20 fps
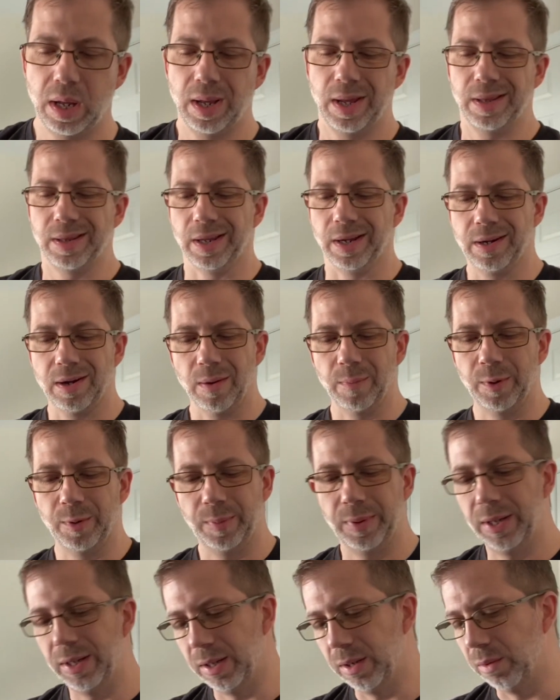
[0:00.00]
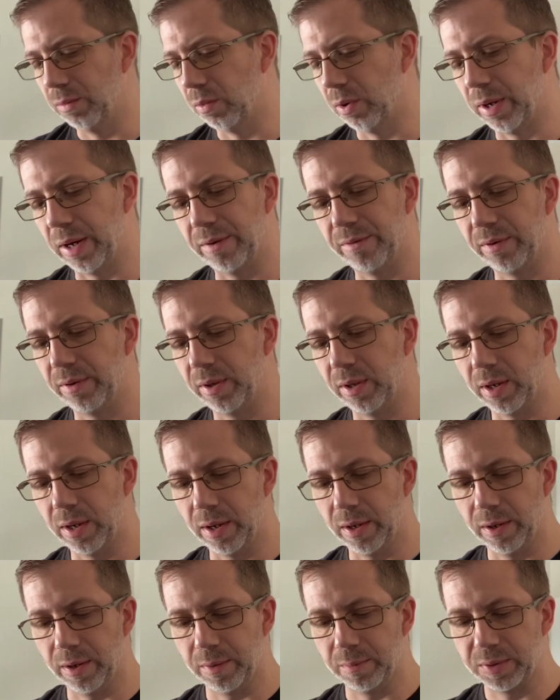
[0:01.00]
they come to me in whatever
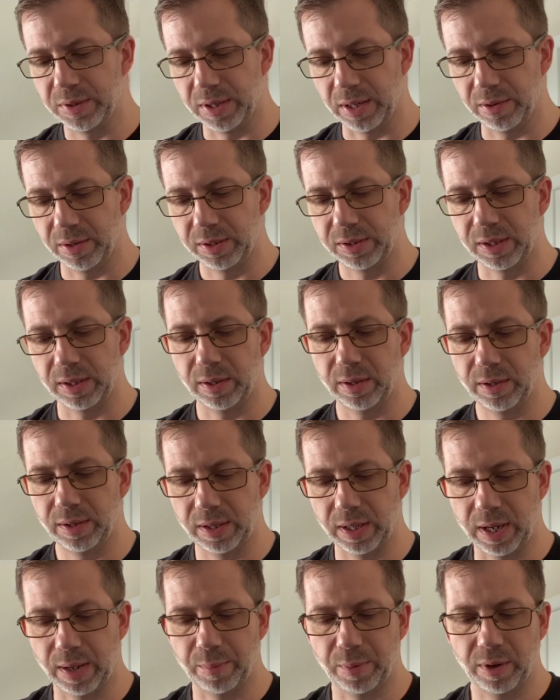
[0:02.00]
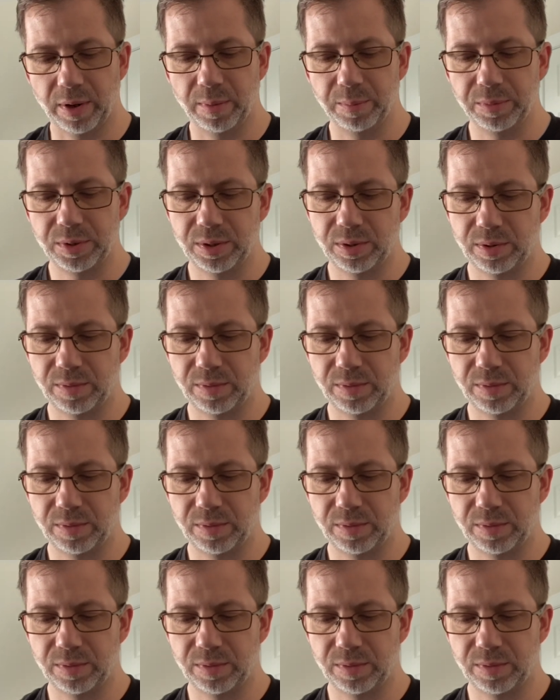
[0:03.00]
the seller that I bought them